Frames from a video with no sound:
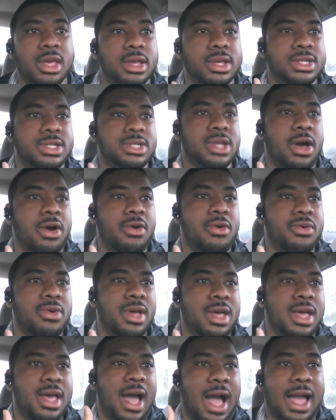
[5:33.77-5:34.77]
So
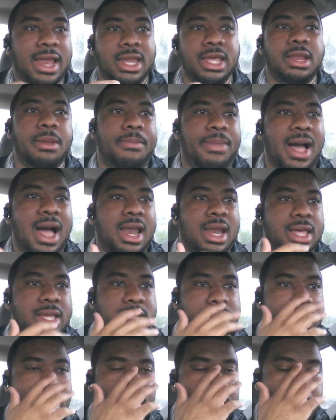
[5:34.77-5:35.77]
I need a
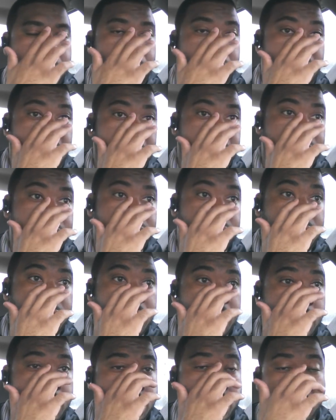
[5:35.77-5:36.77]
balance. But,
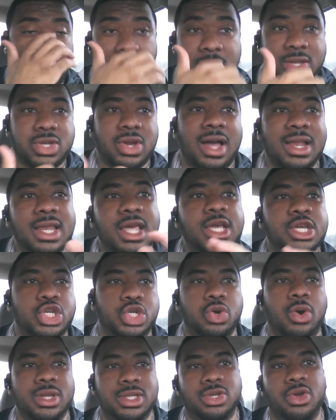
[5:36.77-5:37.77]
you know, so, so I need
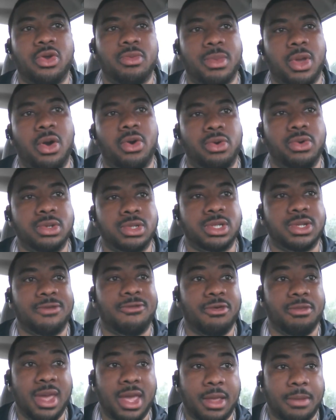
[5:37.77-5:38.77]
short term goals
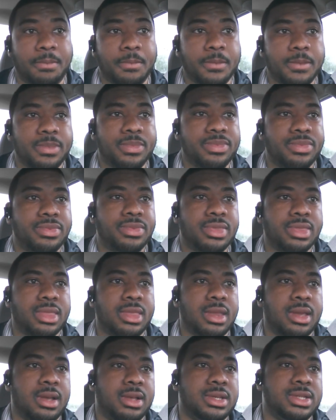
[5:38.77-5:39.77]
for me.
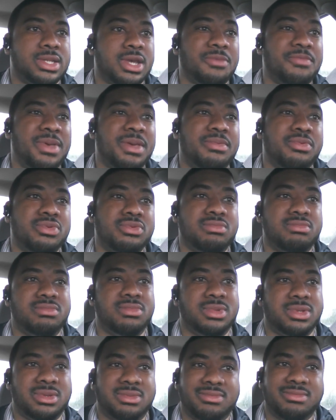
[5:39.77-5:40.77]
Some people,
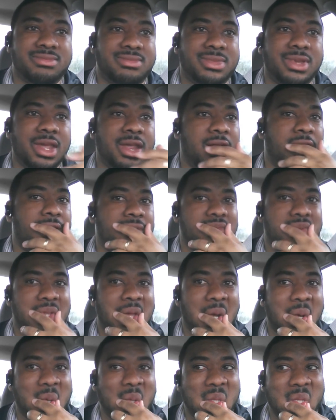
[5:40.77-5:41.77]
you know,
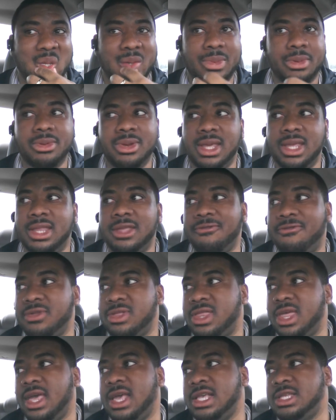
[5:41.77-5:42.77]
don't. Some people need
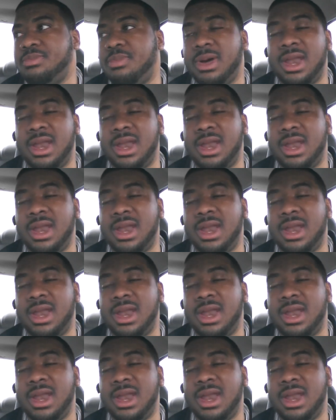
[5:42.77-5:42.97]
different things.